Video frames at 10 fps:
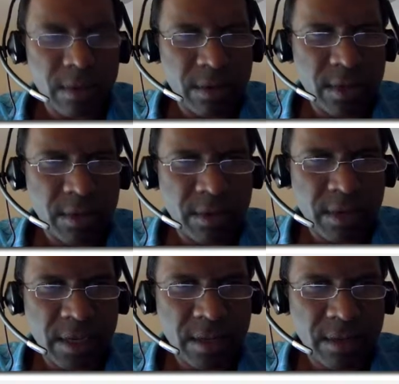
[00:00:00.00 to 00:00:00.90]
how do we do
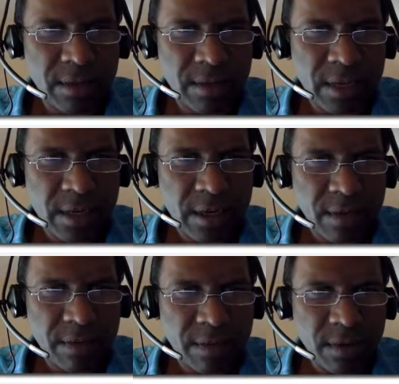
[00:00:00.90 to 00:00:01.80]
that? Let's try it here
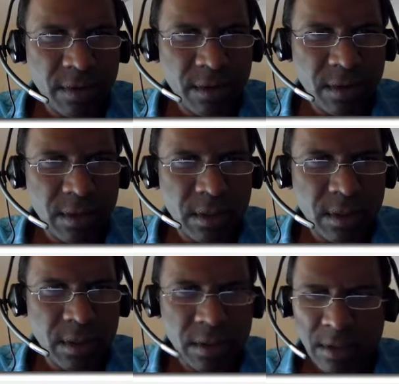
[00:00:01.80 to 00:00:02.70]
first.
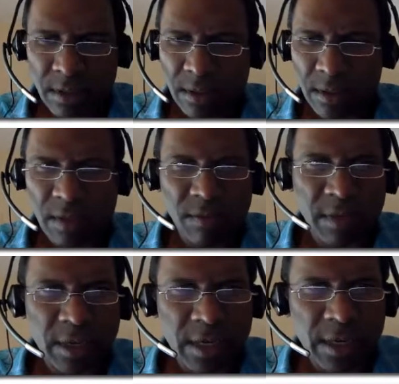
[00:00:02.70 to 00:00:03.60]
See if
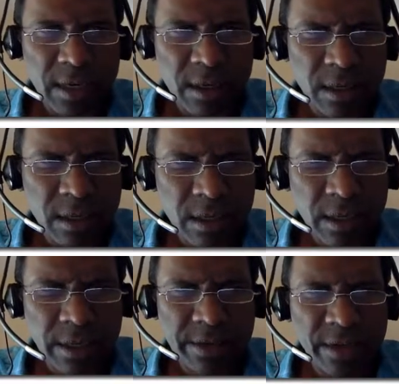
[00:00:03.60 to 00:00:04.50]
we add
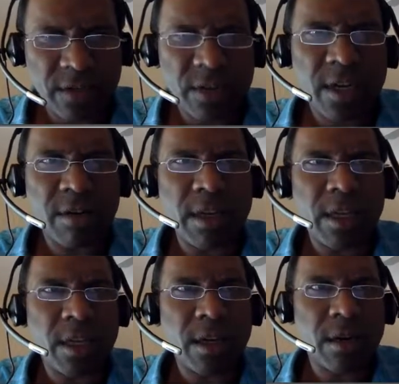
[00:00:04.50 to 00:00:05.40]
a dictionary
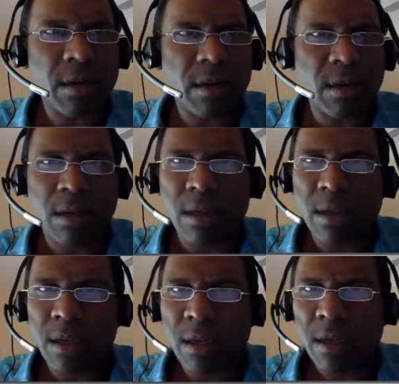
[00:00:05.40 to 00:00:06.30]
here.
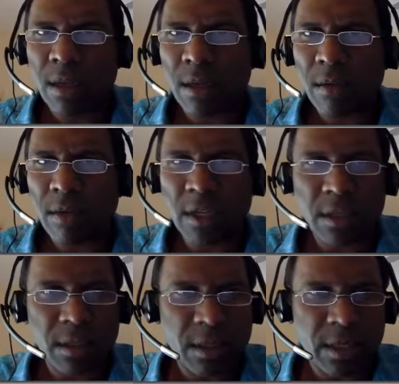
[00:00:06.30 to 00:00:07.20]
Run
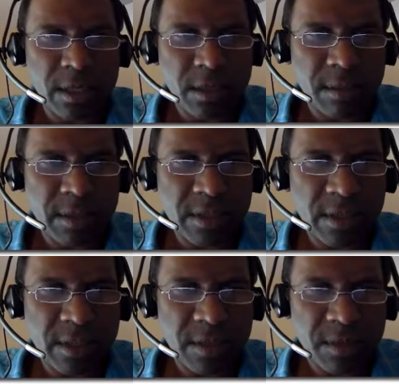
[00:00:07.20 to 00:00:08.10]
it. That doesn't mess
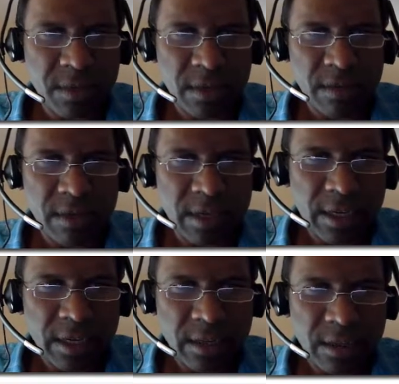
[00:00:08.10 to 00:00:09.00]
things up. So let's try
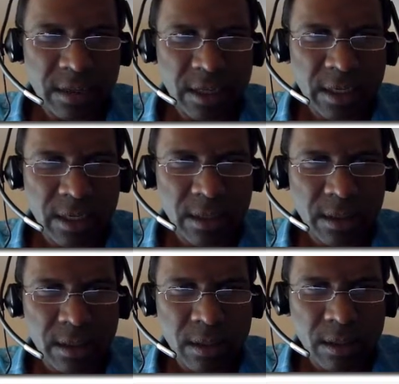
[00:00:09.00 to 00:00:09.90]

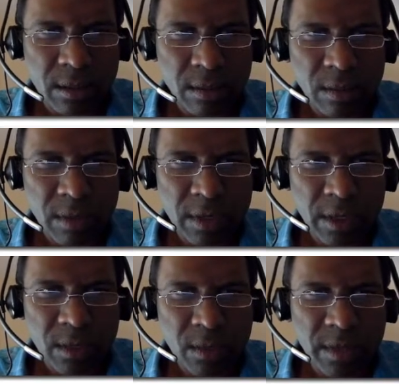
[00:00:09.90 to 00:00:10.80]
x10,
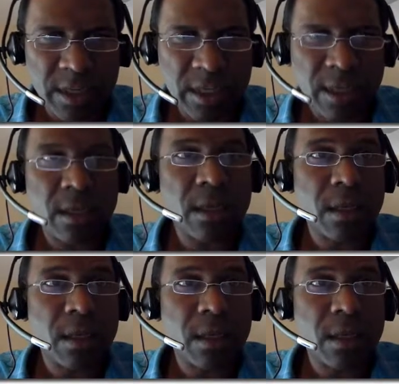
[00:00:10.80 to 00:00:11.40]
y20.